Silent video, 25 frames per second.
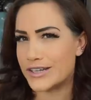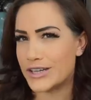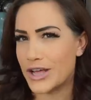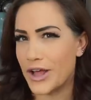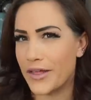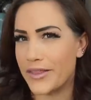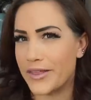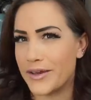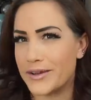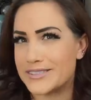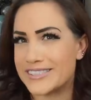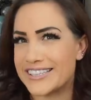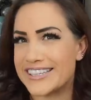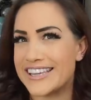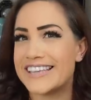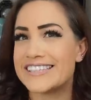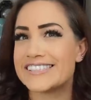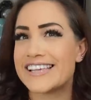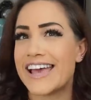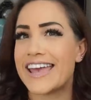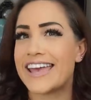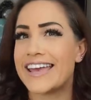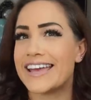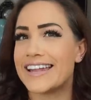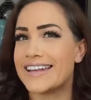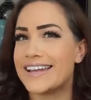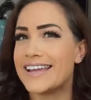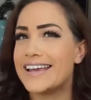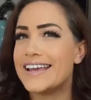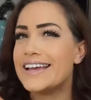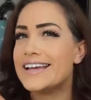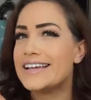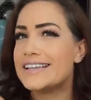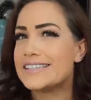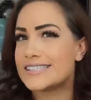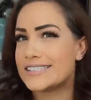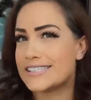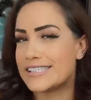into all those because I can
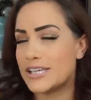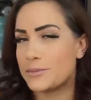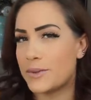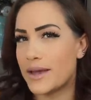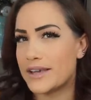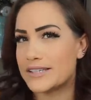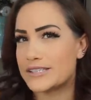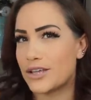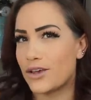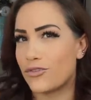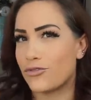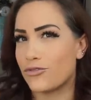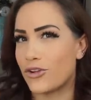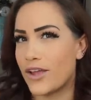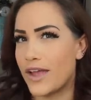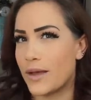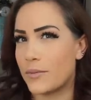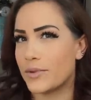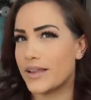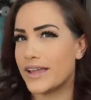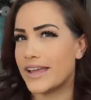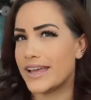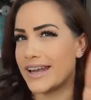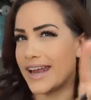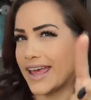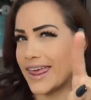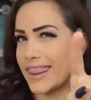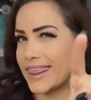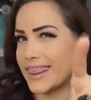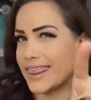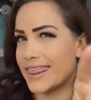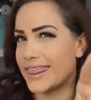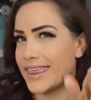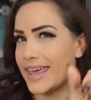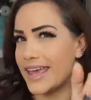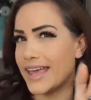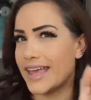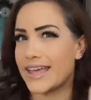see myself rambling and I
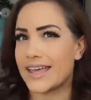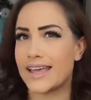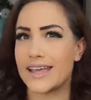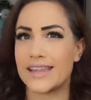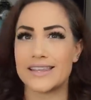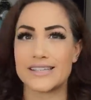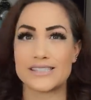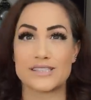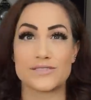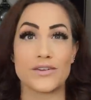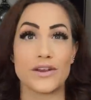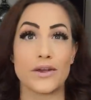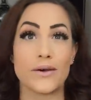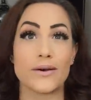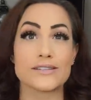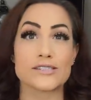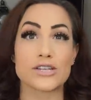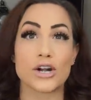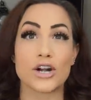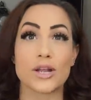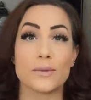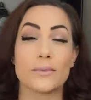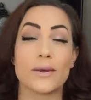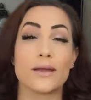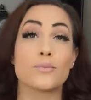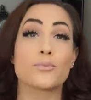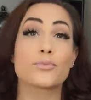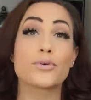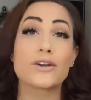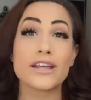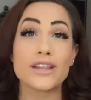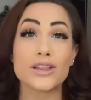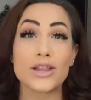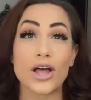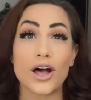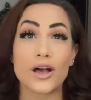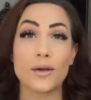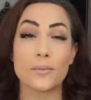think this video has already been
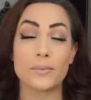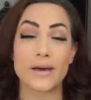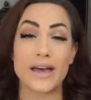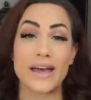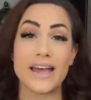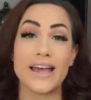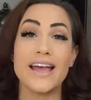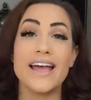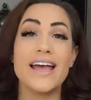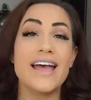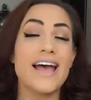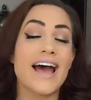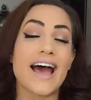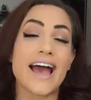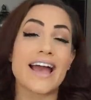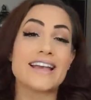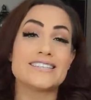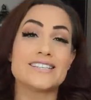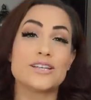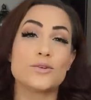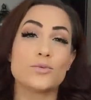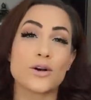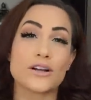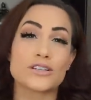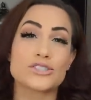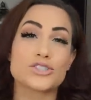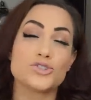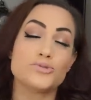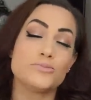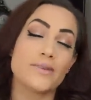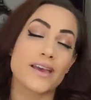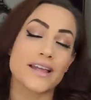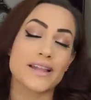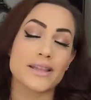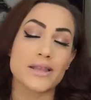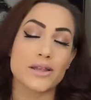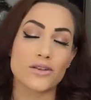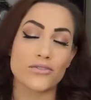pretty long, but I did want to
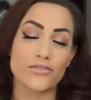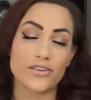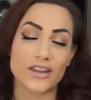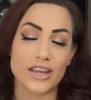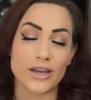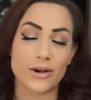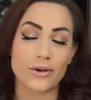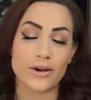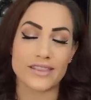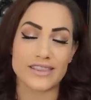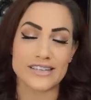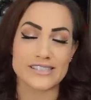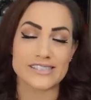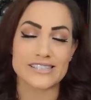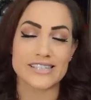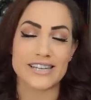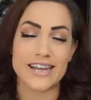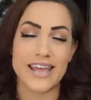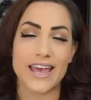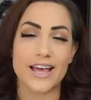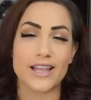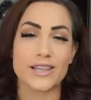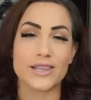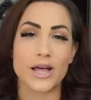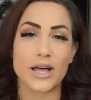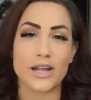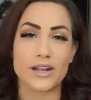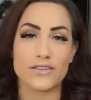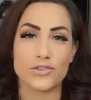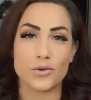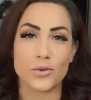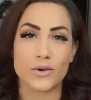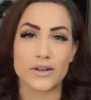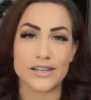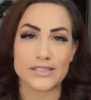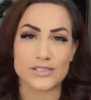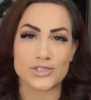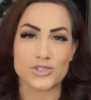make a little video on this today. A lot of
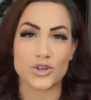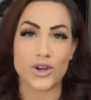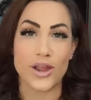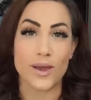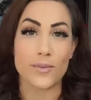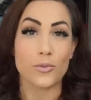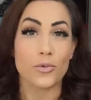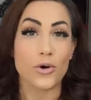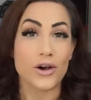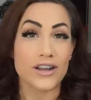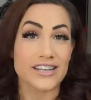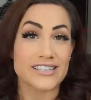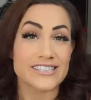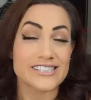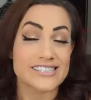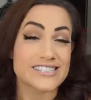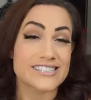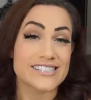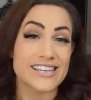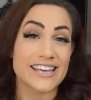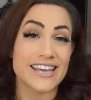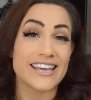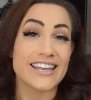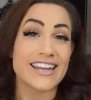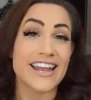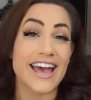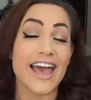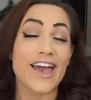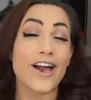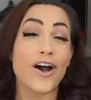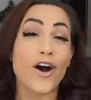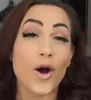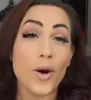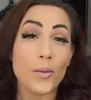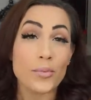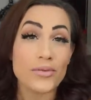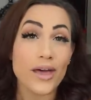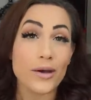you on Instagram wanted to see it. I
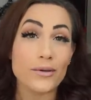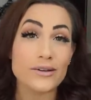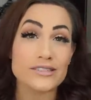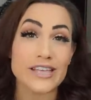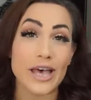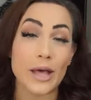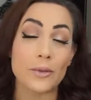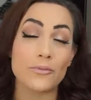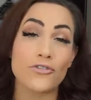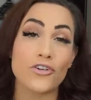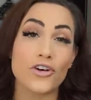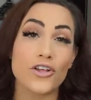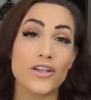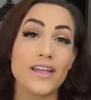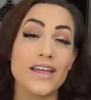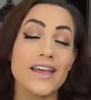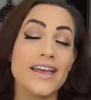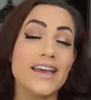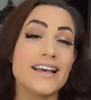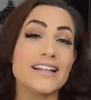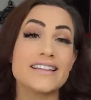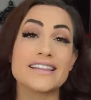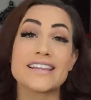hope that was helpful.